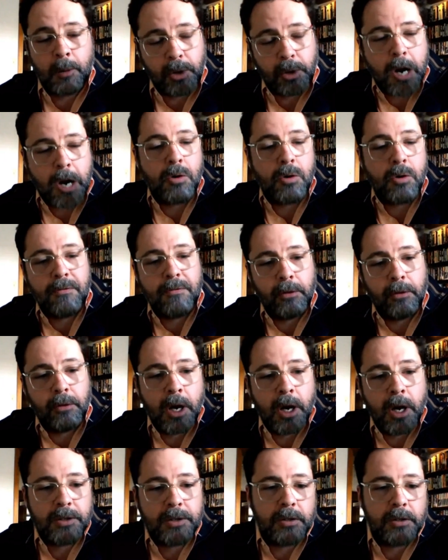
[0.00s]
a priority
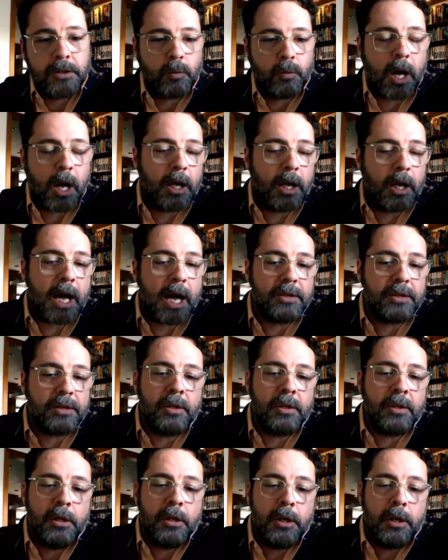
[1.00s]
for us, as well
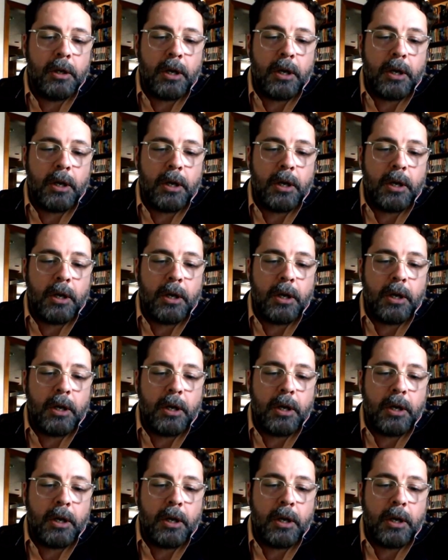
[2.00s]
as